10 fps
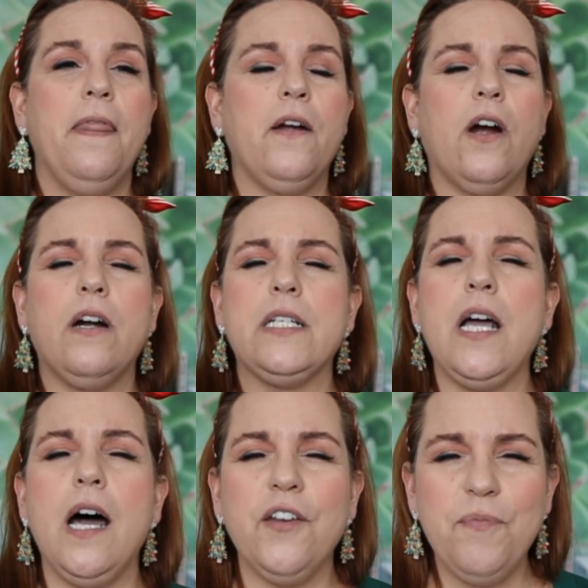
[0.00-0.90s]
There are a
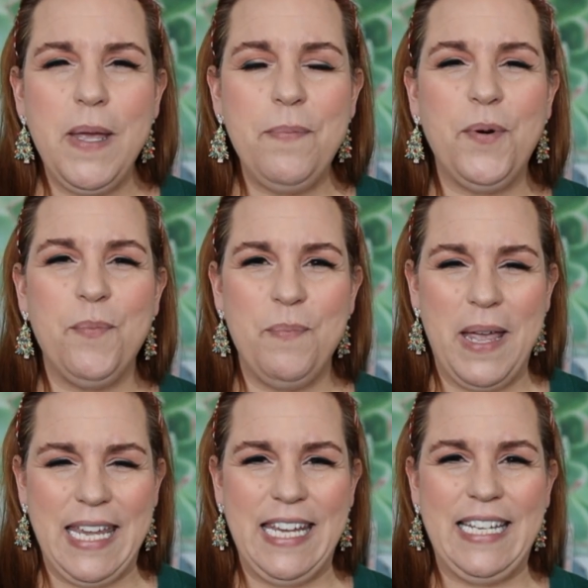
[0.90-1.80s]
ton of people
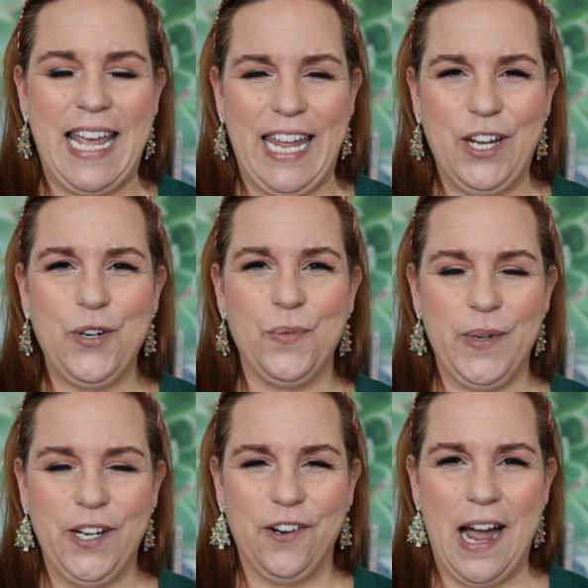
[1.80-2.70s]
making a
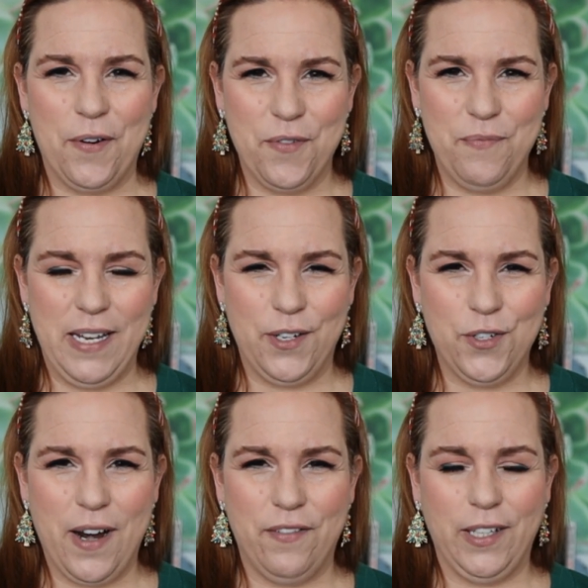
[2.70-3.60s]
career out of being a
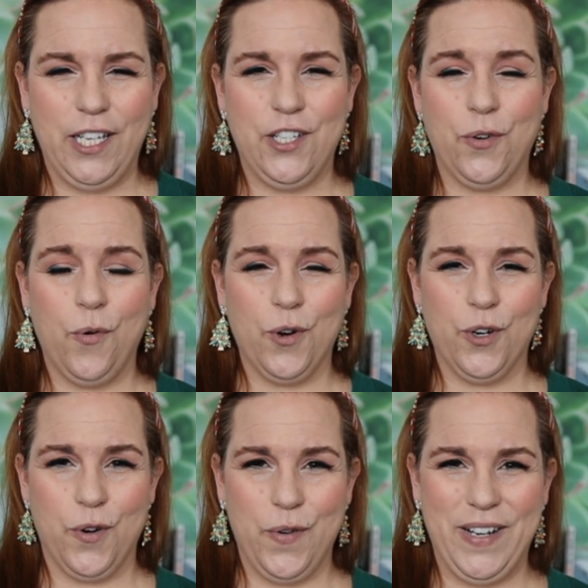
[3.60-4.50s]
travel agent or
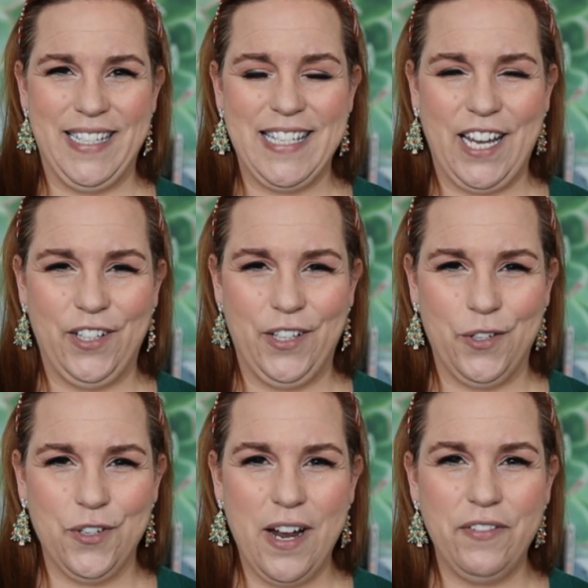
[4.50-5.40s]
growing and scaling
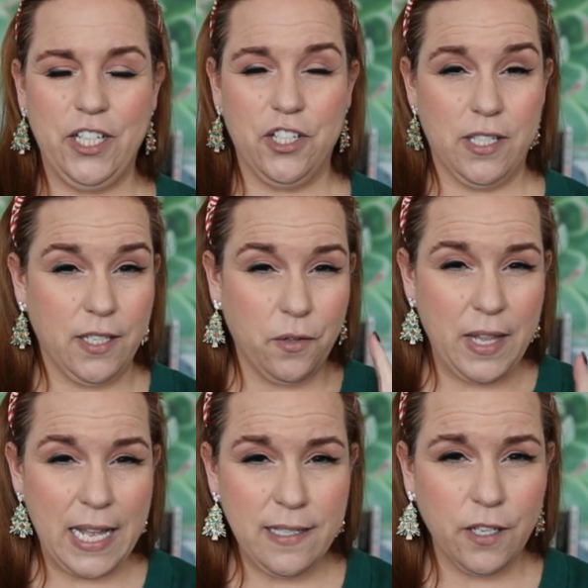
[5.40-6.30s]
their travel agency. So
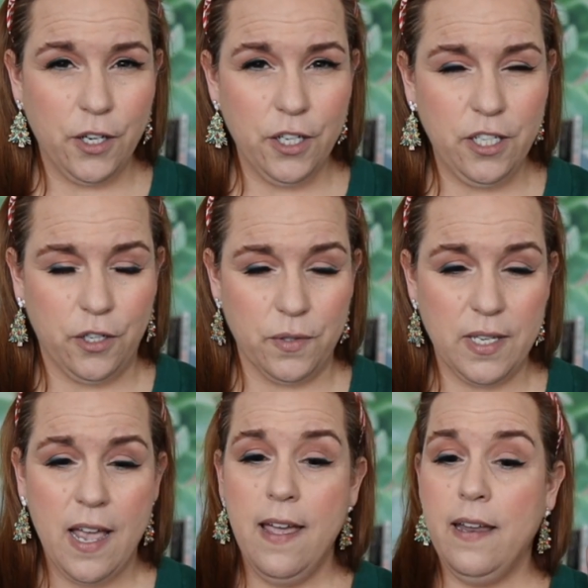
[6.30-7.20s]
that's the good news.
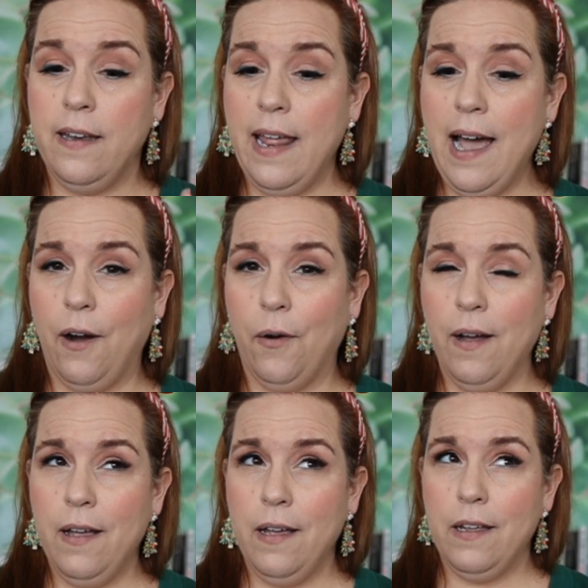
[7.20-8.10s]
Now,
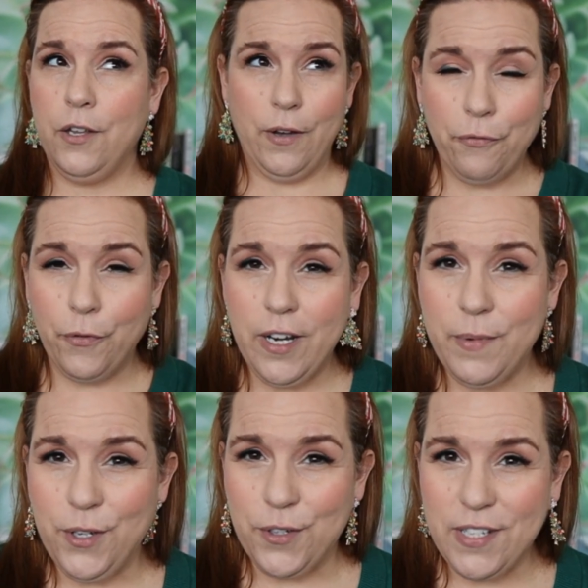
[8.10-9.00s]
you have
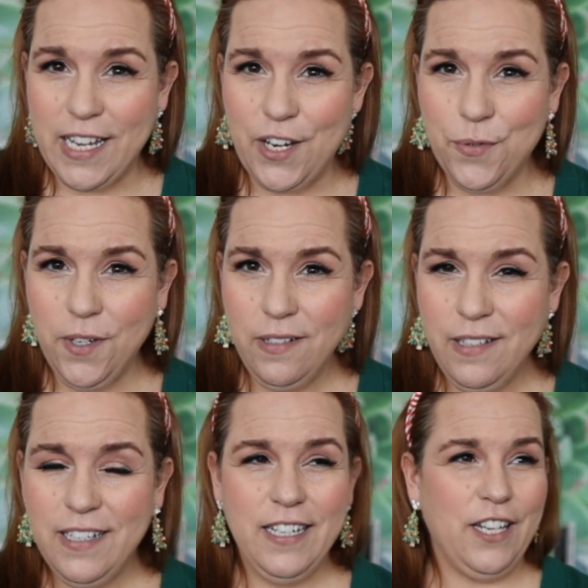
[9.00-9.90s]
freedom in your schedule.
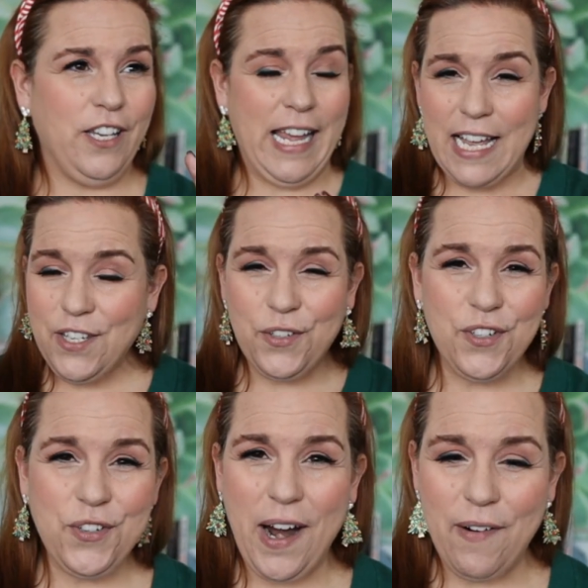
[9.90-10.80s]
Yes,
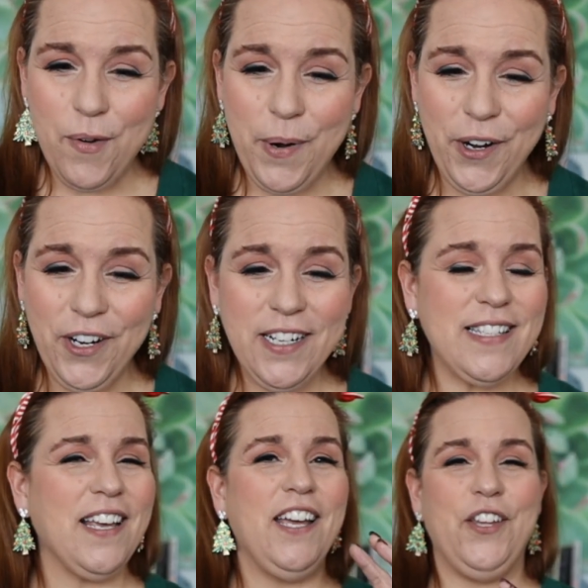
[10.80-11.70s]
there's travel
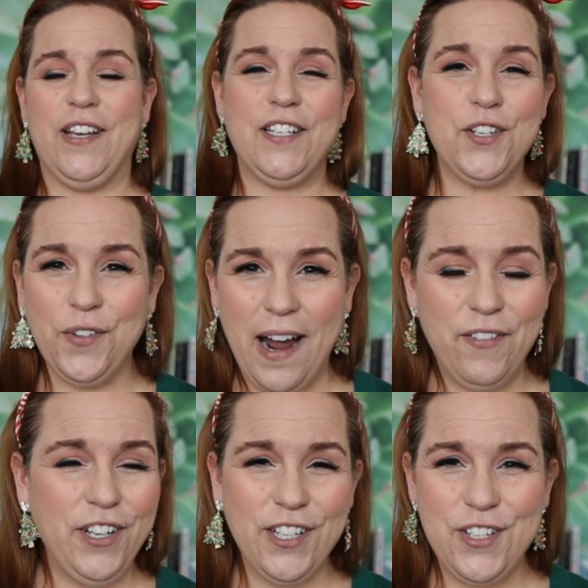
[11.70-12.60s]
perks. You get to
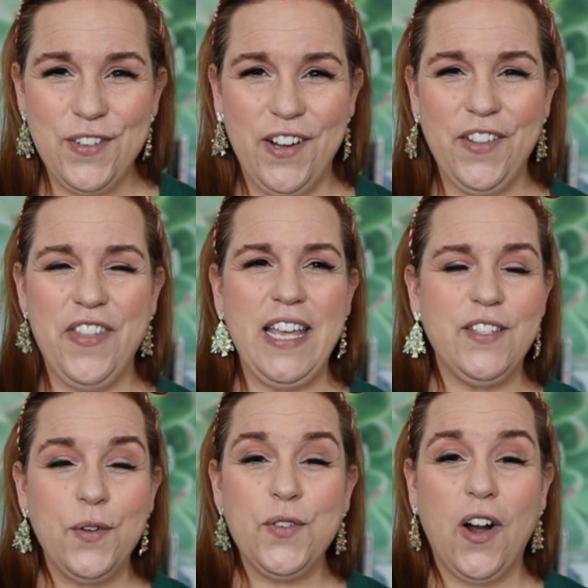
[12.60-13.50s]
travel, you get to do all the
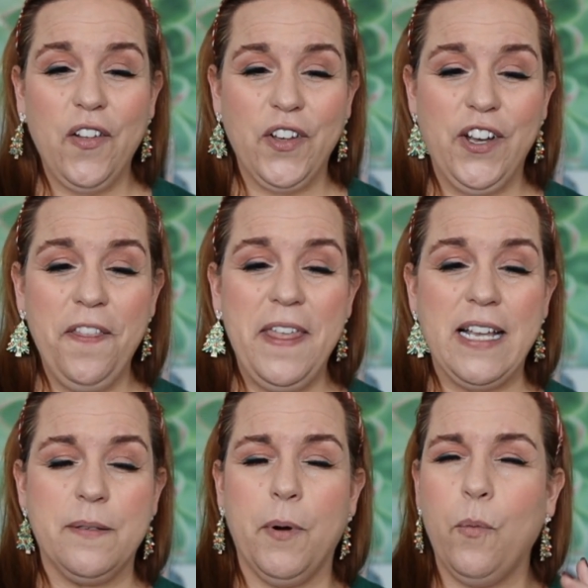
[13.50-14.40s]
things. Those are all the good
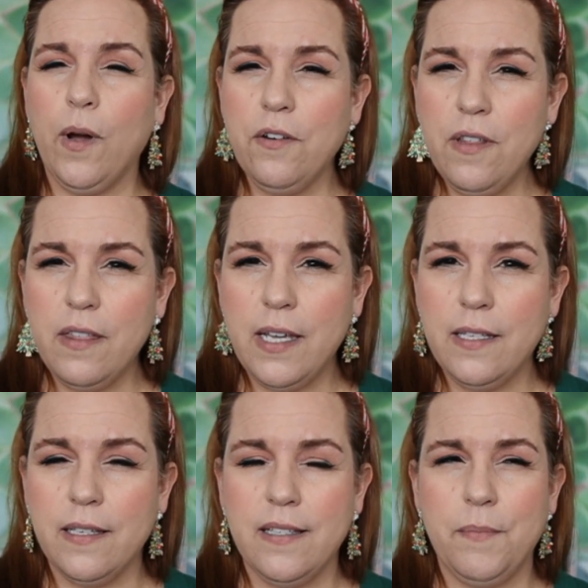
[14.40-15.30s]
things. But what are the
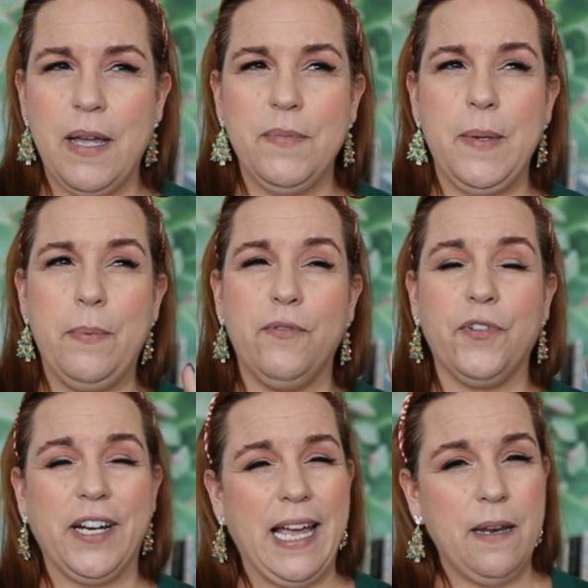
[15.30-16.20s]
things that sometimes people
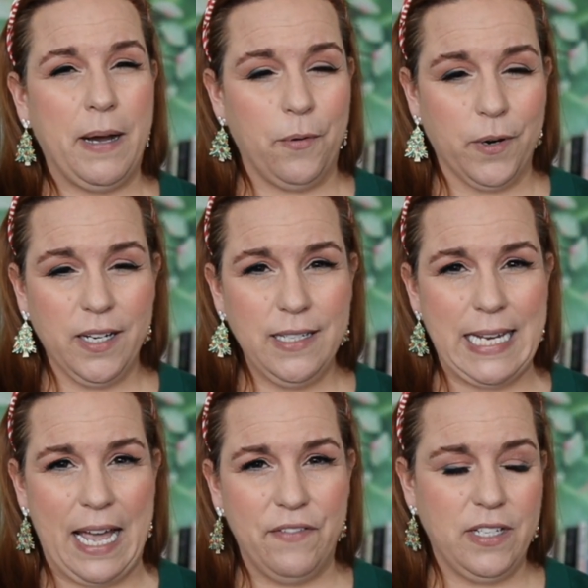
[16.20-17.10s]
forget about? We're going to
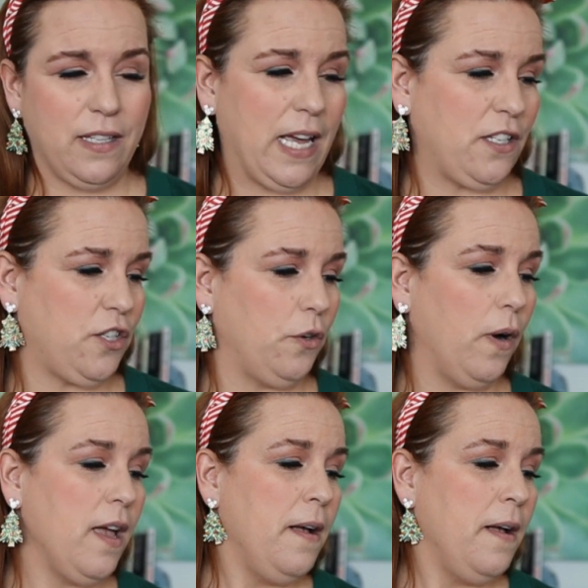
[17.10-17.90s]
dive into that too.